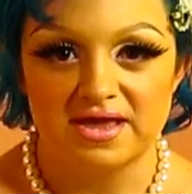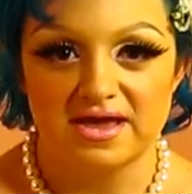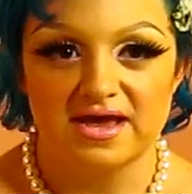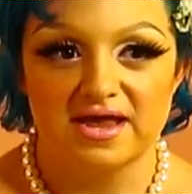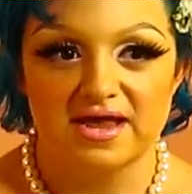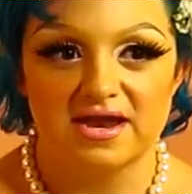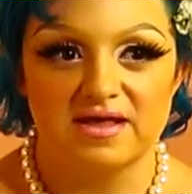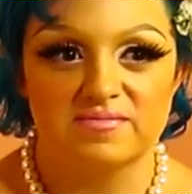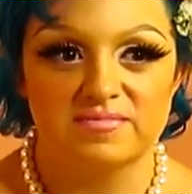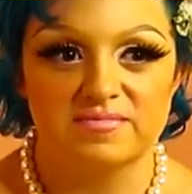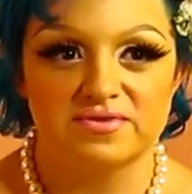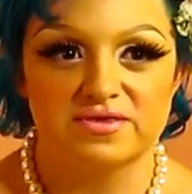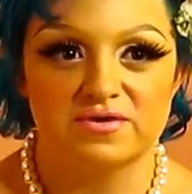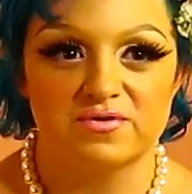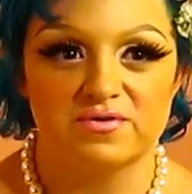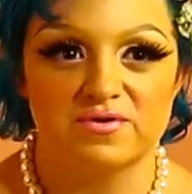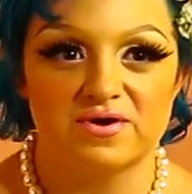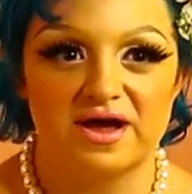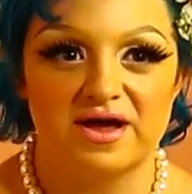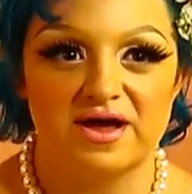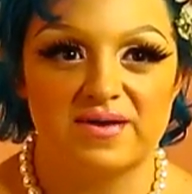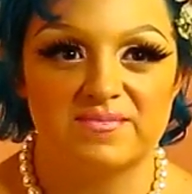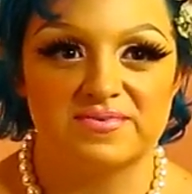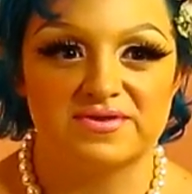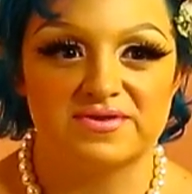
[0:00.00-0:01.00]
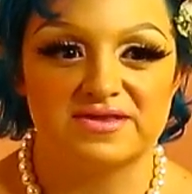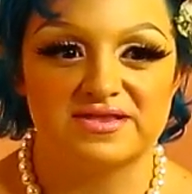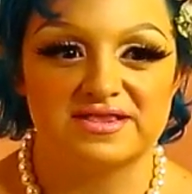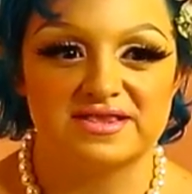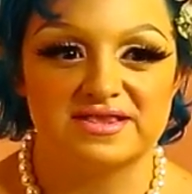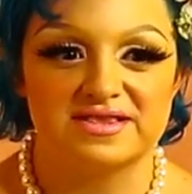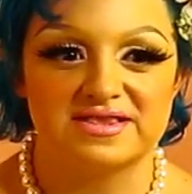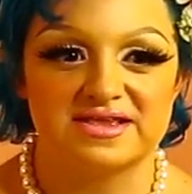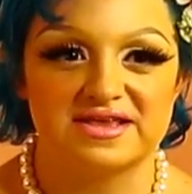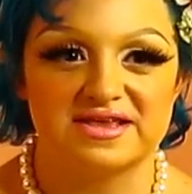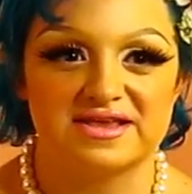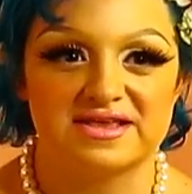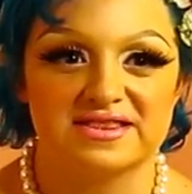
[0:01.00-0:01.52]
And I'm so happy to
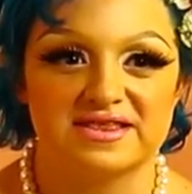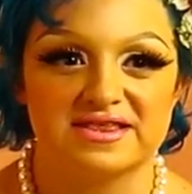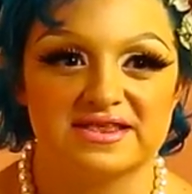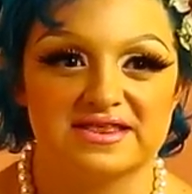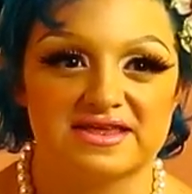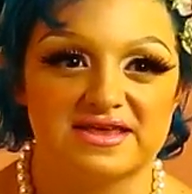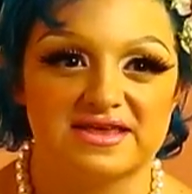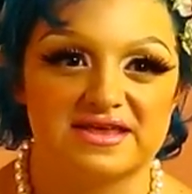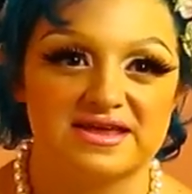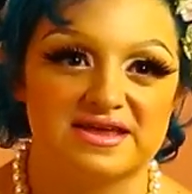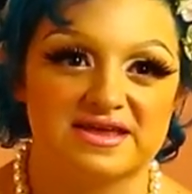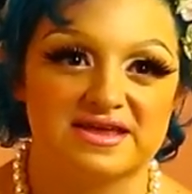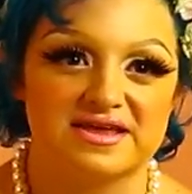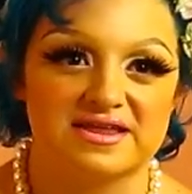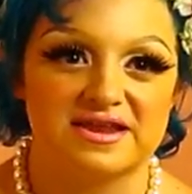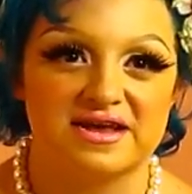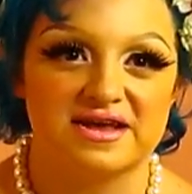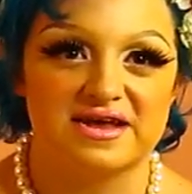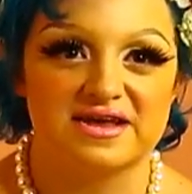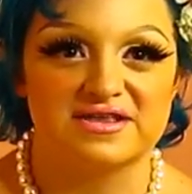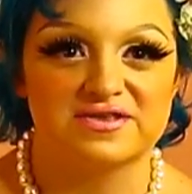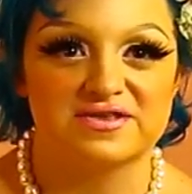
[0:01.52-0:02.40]
say that like in high